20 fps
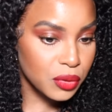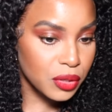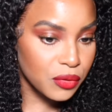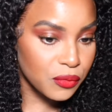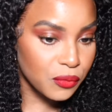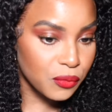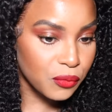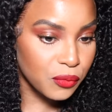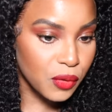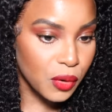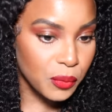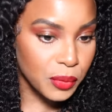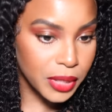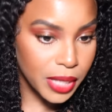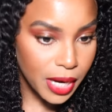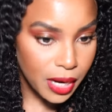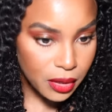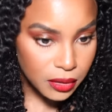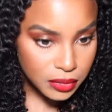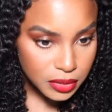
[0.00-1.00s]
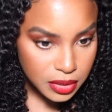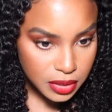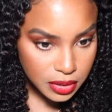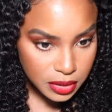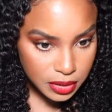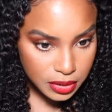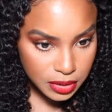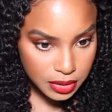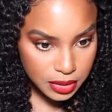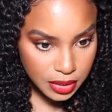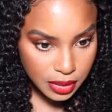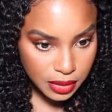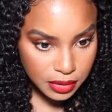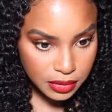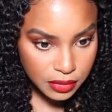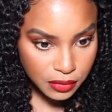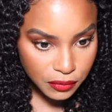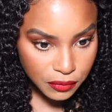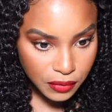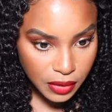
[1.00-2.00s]
can fro it out. See, this is like a
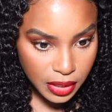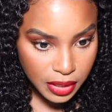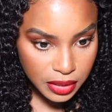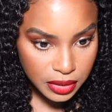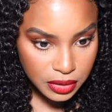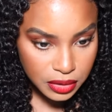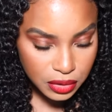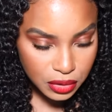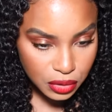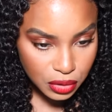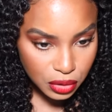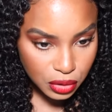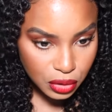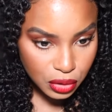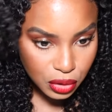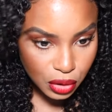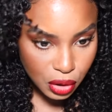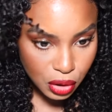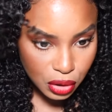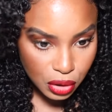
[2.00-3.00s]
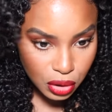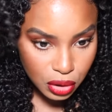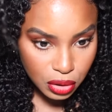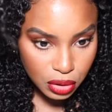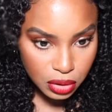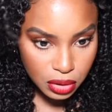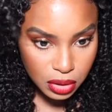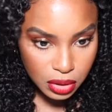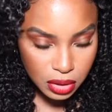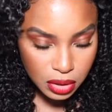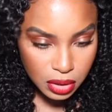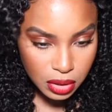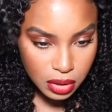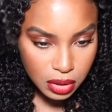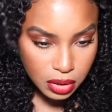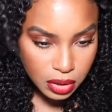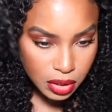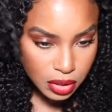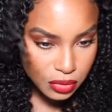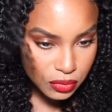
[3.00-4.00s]
defined curl.
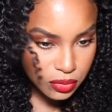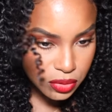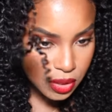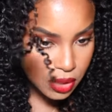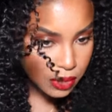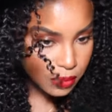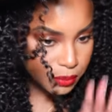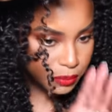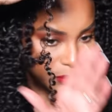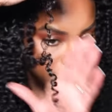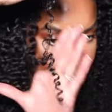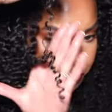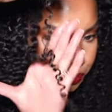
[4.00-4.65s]
Can you see?